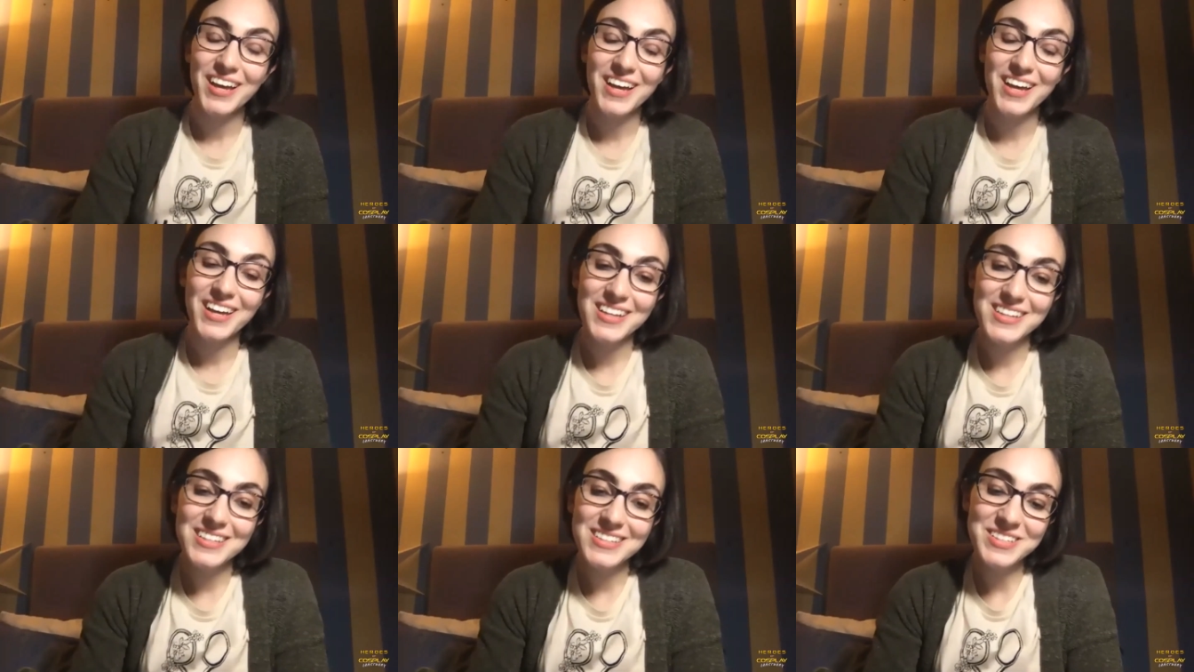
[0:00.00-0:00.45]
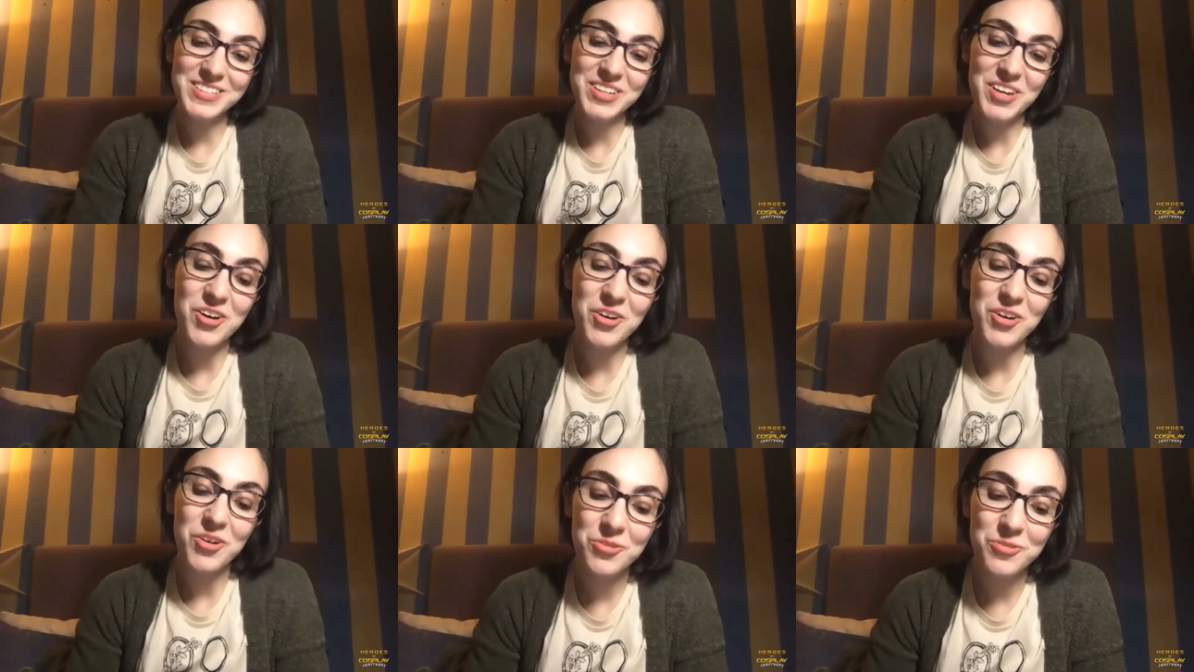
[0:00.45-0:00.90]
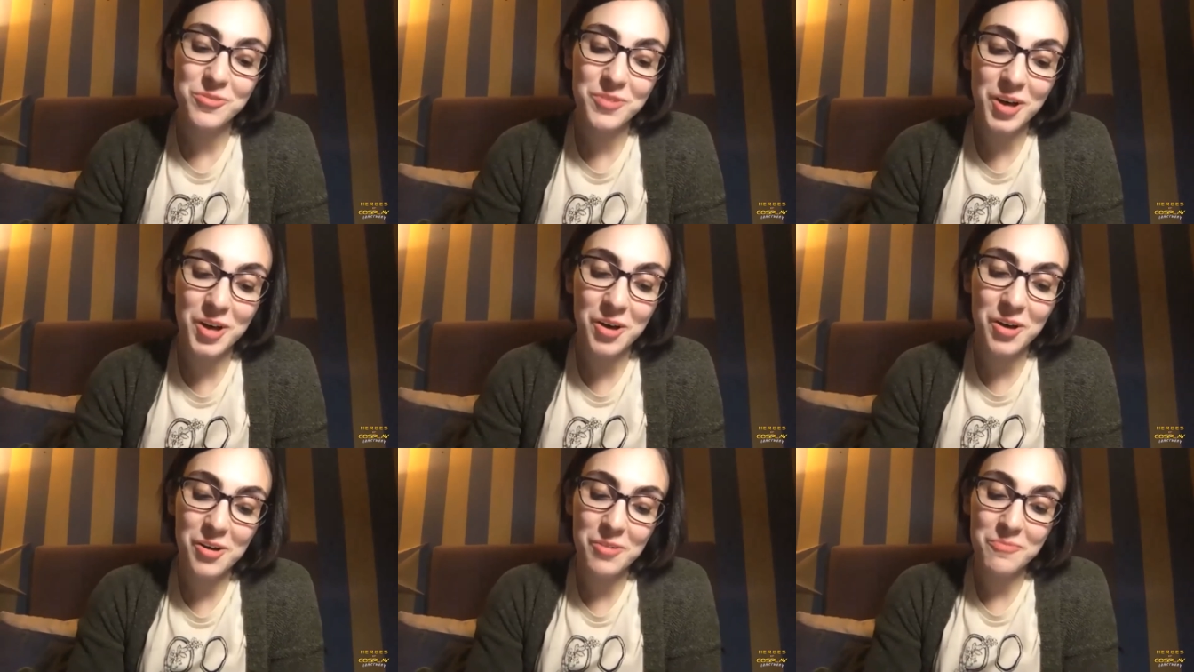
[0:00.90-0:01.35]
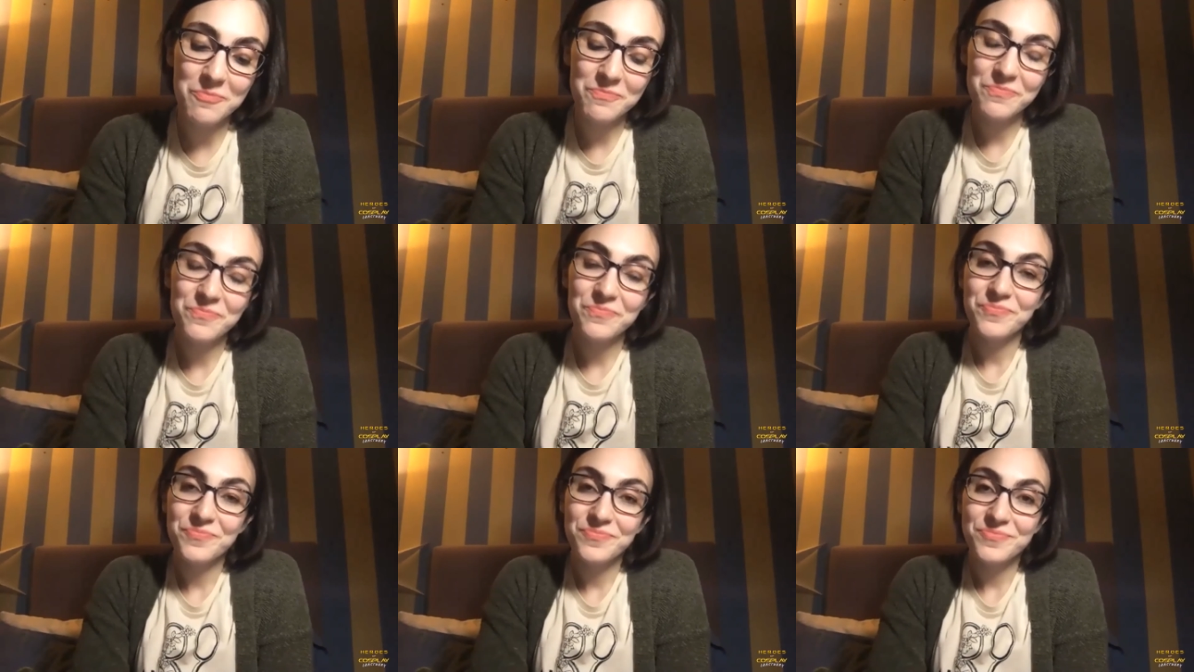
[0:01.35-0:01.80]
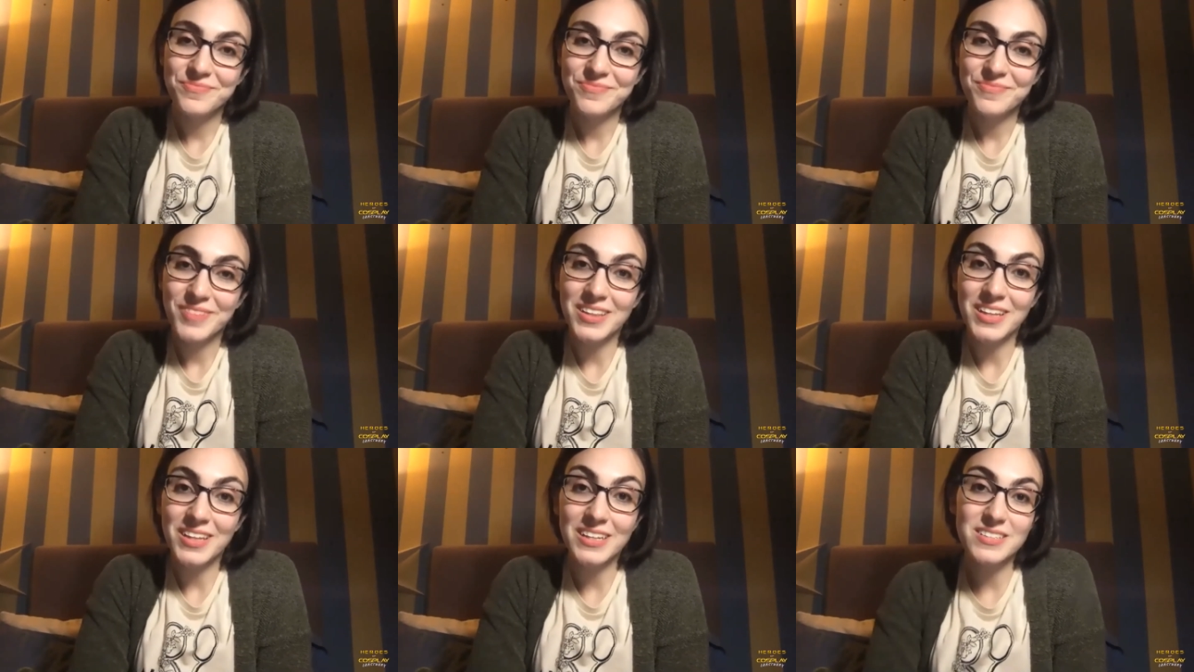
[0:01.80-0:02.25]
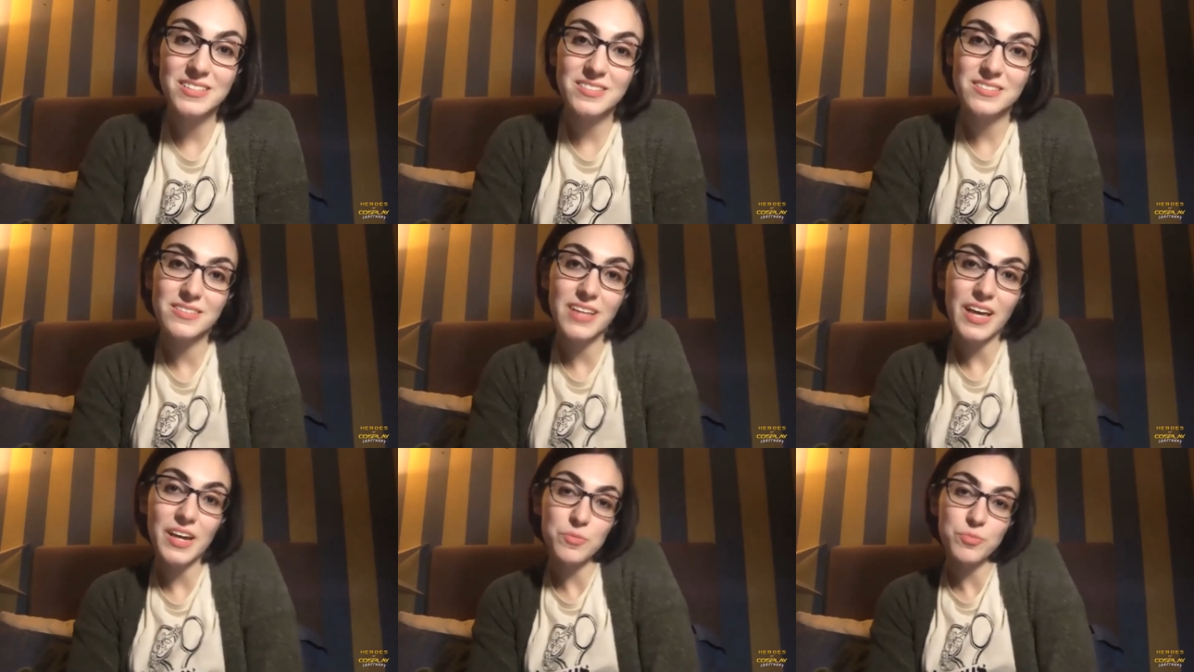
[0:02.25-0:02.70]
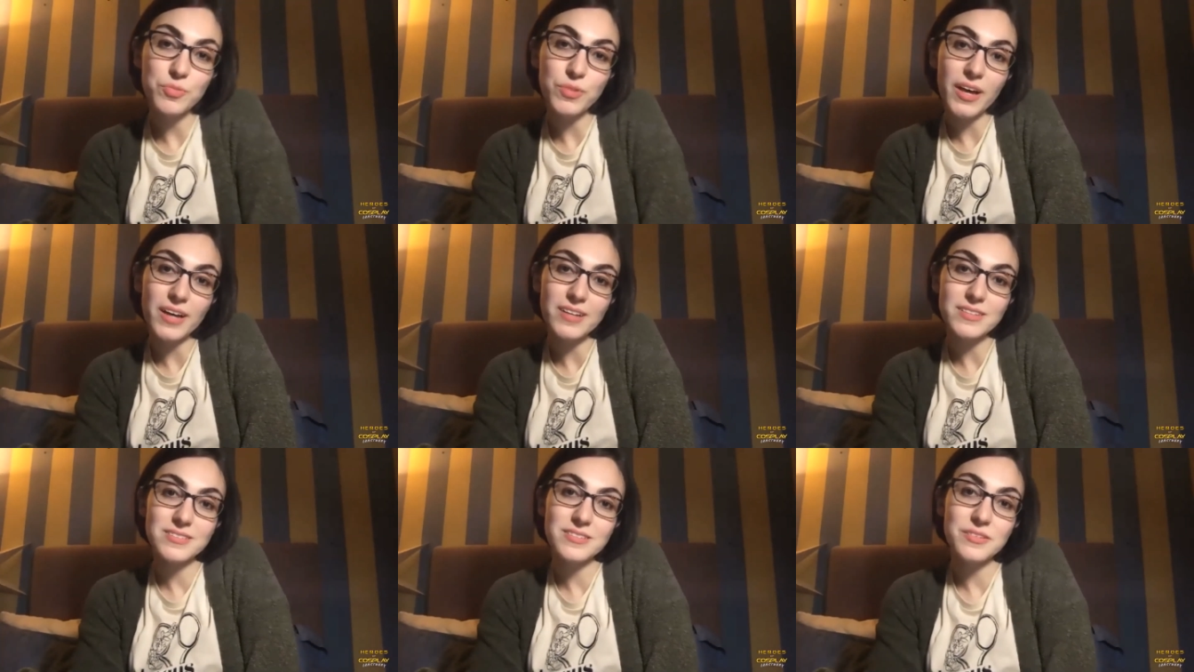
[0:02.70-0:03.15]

So, and that applies,